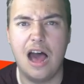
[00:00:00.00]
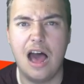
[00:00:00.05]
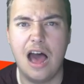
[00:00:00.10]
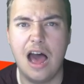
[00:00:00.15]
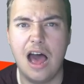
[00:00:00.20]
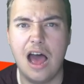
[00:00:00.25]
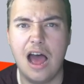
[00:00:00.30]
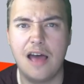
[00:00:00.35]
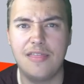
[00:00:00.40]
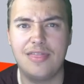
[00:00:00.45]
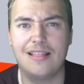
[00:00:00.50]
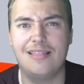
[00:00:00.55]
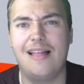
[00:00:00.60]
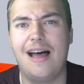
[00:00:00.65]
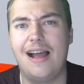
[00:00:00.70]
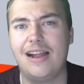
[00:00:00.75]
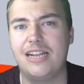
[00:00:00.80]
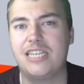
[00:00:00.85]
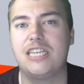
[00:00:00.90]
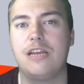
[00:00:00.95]
Uh, the
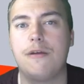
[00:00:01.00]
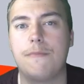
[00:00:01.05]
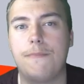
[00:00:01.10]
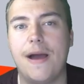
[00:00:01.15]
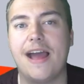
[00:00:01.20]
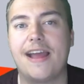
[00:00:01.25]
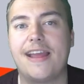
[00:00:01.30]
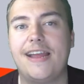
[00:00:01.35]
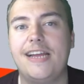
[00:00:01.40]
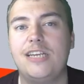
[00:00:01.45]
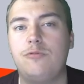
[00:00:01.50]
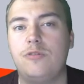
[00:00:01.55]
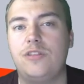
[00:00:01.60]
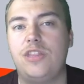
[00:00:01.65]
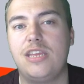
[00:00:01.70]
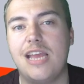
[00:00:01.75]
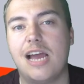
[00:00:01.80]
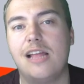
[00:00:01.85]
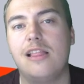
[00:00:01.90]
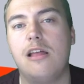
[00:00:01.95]
lighting package
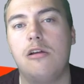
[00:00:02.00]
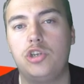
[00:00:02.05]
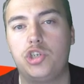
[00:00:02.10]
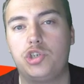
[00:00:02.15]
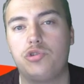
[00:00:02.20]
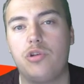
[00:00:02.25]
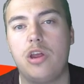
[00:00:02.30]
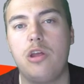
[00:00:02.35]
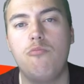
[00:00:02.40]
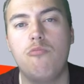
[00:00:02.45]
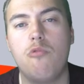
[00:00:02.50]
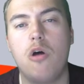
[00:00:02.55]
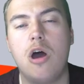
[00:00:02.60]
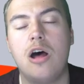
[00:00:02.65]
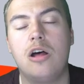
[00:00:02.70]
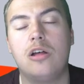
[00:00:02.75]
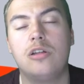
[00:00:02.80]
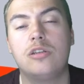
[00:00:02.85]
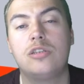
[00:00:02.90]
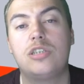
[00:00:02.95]
yellow
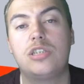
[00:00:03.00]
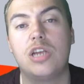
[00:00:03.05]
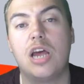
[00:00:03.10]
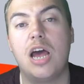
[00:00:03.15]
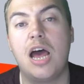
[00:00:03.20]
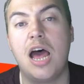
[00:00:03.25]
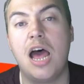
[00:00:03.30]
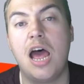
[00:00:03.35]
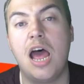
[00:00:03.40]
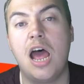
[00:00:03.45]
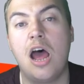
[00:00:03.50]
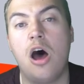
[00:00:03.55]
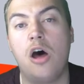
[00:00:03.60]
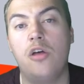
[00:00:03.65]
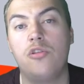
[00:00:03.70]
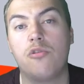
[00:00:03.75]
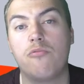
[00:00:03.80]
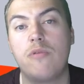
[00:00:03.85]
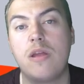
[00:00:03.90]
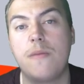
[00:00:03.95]
Dreamworld uh,
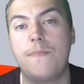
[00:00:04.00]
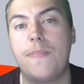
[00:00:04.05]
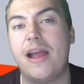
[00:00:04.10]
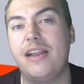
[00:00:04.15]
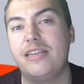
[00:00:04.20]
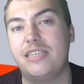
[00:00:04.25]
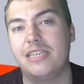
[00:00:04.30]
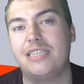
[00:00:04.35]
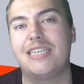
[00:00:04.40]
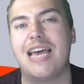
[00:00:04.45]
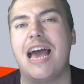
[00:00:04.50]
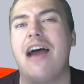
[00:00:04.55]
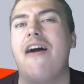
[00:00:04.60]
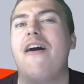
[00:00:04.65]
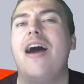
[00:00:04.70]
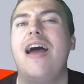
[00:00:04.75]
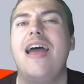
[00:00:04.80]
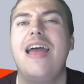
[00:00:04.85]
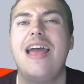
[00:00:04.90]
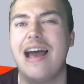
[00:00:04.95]
on the repainted
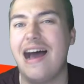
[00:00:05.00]
tower